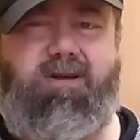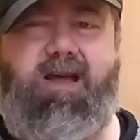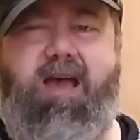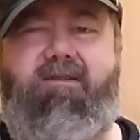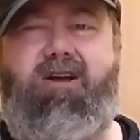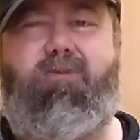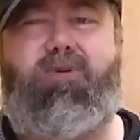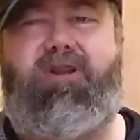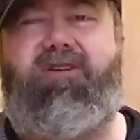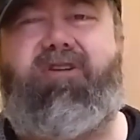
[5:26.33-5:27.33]
having
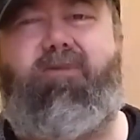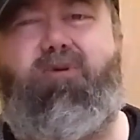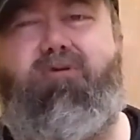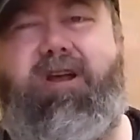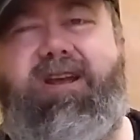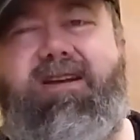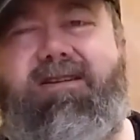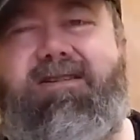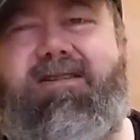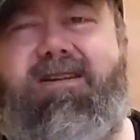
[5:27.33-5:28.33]
opened these up already,
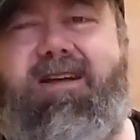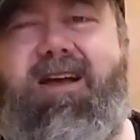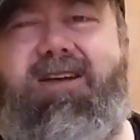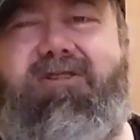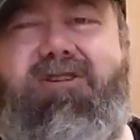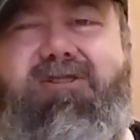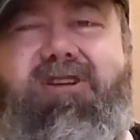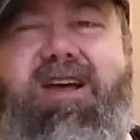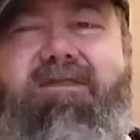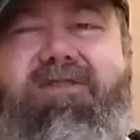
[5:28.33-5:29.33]
is you
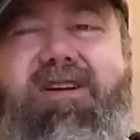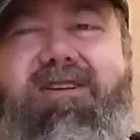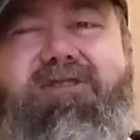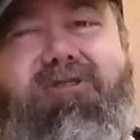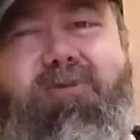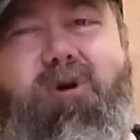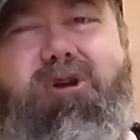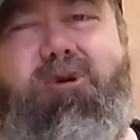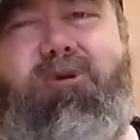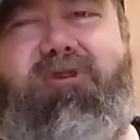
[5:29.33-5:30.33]
didn't have to listen to my
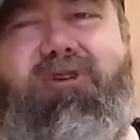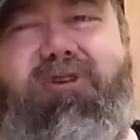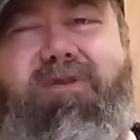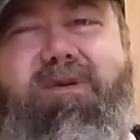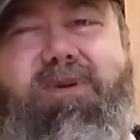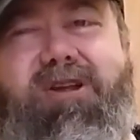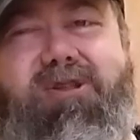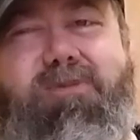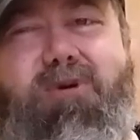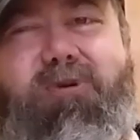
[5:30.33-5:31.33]
nonsense of opening
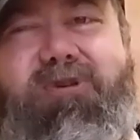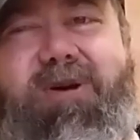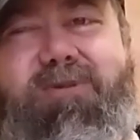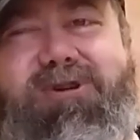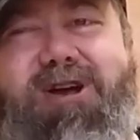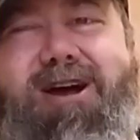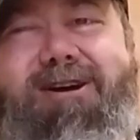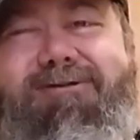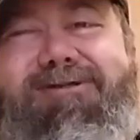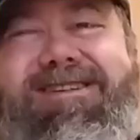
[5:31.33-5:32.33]
the box up, which
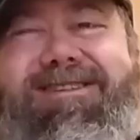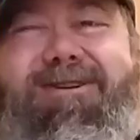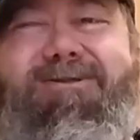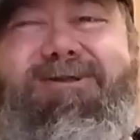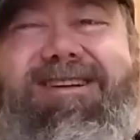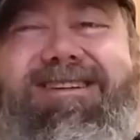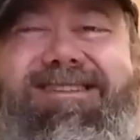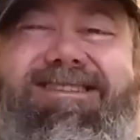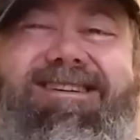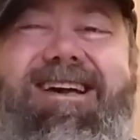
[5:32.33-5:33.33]
I
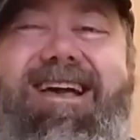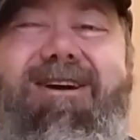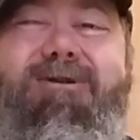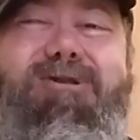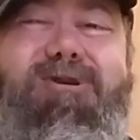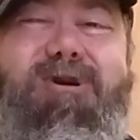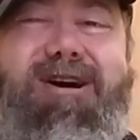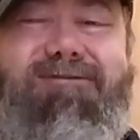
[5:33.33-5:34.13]
recorded, or thought I